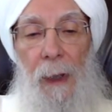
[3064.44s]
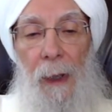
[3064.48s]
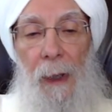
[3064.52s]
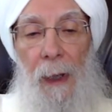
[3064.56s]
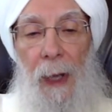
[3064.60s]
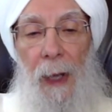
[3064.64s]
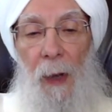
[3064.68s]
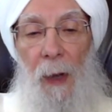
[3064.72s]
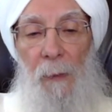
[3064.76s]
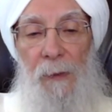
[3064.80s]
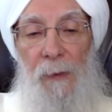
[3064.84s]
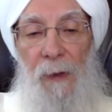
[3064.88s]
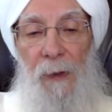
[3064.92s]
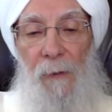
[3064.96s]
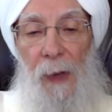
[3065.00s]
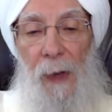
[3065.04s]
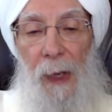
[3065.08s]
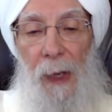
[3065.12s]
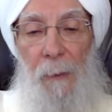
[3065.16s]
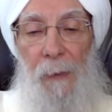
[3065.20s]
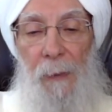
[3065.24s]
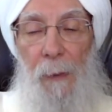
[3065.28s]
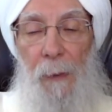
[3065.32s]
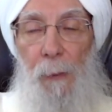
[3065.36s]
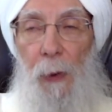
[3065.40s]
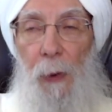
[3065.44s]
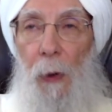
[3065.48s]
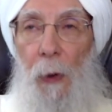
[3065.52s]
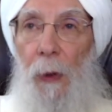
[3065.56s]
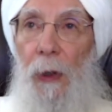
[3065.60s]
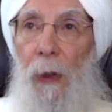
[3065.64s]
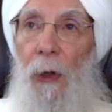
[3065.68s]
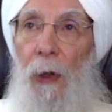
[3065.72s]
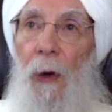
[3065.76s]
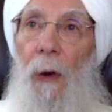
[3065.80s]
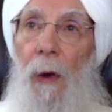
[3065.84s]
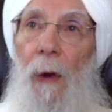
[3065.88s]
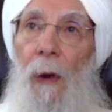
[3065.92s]
helped develop the
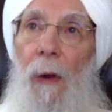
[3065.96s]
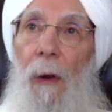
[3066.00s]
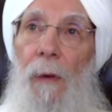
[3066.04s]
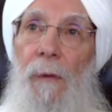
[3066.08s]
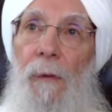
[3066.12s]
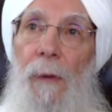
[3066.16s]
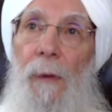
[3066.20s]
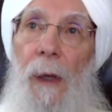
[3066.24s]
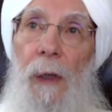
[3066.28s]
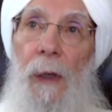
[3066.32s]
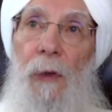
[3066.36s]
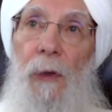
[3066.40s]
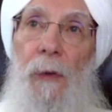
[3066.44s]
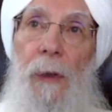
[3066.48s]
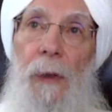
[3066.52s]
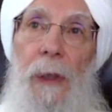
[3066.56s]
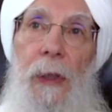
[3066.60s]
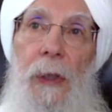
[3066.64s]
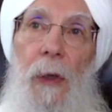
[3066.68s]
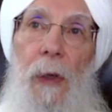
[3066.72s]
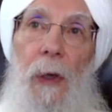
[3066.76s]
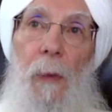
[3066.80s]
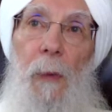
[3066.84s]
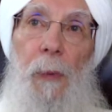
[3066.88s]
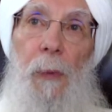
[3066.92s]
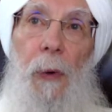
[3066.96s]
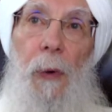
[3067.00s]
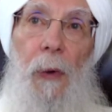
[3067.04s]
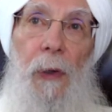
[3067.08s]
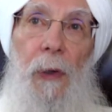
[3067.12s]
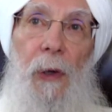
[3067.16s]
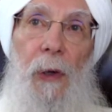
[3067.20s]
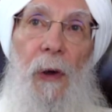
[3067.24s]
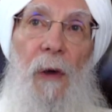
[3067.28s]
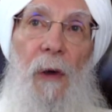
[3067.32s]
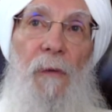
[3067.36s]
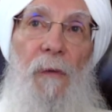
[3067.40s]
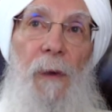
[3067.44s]
protocol, a Kundalini Yoga
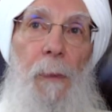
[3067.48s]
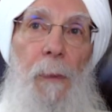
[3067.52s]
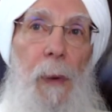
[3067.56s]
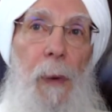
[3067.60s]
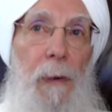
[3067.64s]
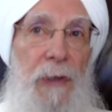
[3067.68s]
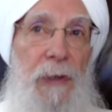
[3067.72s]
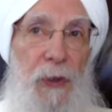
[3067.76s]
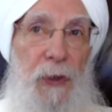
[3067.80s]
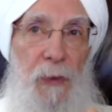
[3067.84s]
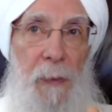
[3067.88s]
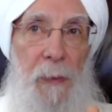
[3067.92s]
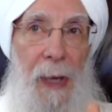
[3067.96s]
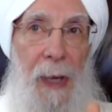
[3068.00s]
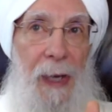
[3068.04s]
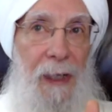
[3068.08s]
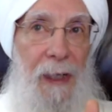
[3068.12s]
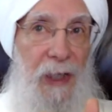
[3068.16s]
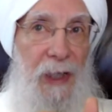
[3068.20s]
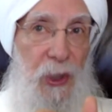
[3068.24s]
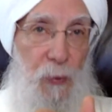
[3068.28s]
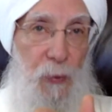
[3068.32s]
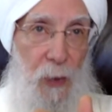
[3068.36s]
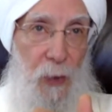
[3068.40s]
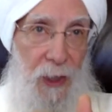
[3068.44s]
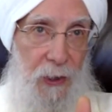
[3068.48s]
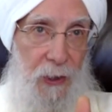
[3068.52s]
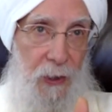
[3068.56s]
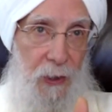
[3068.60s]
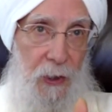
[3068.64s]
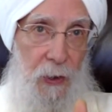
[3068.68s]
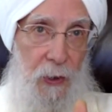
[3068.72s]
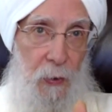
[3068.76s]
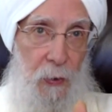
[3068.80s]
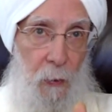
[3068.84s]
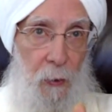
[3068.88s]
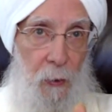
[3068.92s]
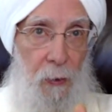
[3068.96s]
protocol for post-traumatic stress
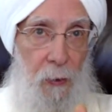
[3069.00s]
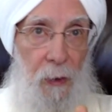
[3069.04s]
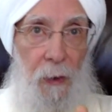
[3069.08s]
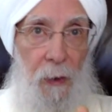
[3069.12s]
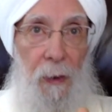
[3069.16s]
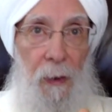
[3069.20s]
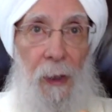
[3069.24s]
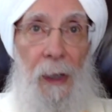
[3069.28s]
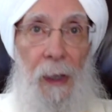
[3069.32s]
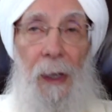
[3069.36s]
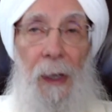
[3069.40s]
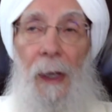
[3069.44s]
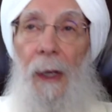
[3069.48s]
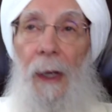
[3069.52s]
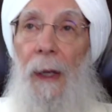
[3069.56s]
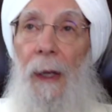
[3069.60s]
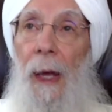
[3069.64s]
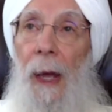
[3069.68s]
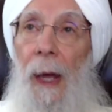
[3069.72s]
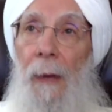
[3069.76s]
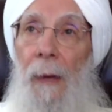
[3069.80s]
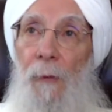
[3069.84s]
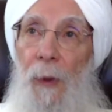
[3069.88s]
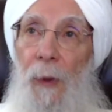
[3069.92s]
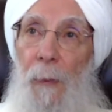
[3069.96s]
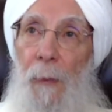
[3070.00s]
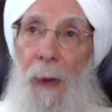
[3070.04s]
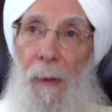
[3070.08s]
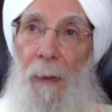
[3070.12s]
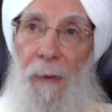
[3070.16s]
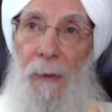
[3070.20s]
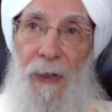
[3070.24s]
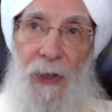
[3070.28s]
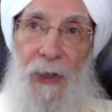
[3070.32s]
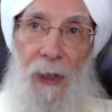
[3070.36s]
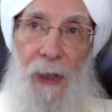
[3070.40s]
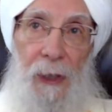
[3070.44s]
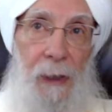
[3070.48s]
disorder. And we
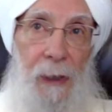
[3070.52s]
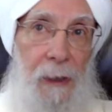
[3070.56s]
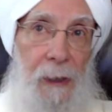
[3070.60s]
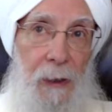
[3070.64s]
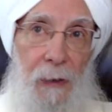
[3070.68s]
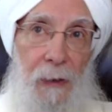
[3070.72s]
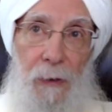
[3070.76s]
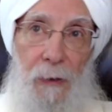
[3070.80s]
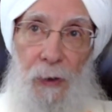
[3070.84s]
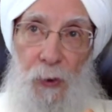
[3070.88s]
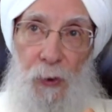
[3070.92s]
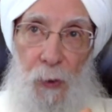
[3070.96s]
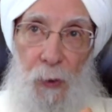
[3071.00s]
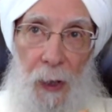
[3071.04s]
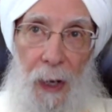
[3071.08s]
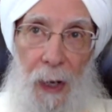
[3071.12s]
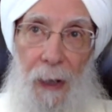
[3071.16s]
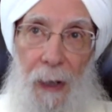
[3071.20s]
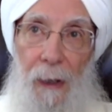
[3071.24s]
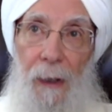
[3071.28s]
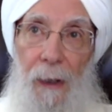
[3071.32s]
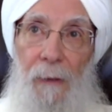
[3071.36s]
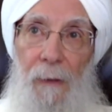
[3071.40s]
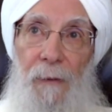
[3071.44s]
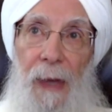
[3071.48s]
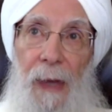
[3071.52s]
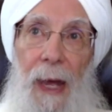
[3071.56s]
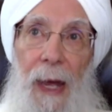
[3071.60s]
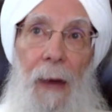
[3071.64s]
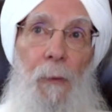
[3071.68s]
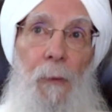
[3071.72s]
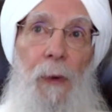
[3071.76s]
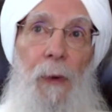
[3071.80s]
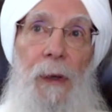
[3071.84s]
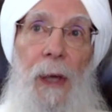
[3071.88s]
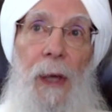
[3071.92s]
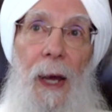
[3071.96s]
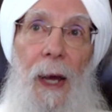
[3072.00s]
published a clinical trial of that
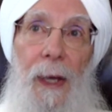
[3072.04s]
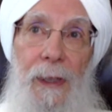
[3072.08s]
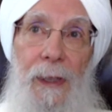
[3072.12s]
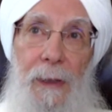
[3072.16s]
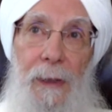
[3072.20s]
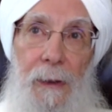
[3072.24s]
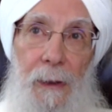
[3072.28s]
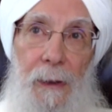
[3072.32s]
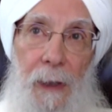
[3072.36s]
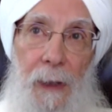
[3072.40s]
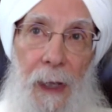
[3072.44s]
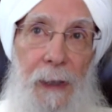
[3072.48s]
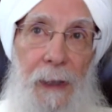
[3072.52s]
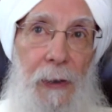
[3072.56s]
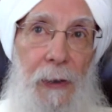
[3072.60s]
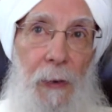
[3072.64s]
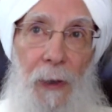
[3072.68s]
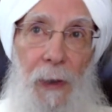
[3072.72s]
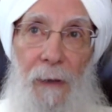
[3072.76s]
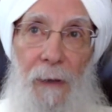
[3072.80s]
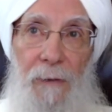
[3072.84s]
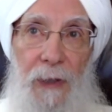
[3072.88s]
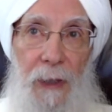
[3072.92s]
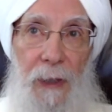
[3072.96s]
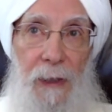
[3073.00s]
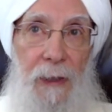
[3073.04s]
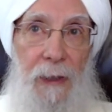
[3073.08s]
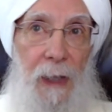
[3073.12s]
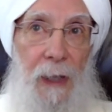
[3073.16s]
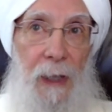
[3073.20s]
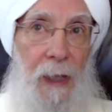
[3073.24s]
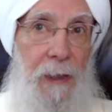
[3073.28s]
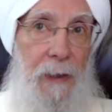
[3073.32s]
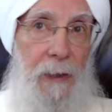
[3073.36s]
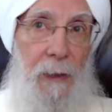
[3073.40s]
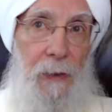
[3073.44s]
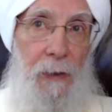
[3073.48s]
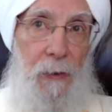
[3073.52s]
with high degree of
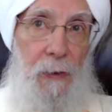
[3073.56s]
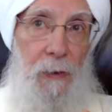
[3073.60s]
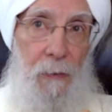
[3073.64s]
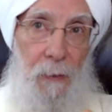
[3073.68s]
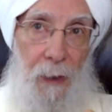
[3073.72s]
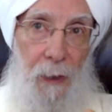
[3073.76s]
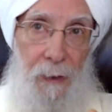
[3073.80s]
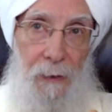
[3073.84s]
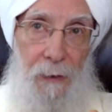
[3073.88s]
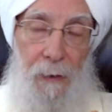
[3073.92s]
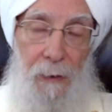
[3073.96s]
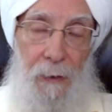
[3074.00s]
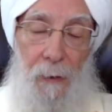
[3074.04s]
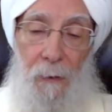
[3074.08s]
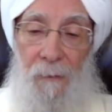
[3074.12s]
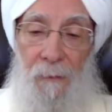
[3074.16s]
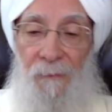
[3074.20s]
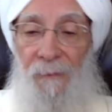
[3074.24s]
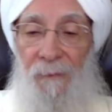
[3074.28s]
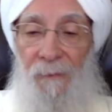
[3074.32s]
success in Toronto.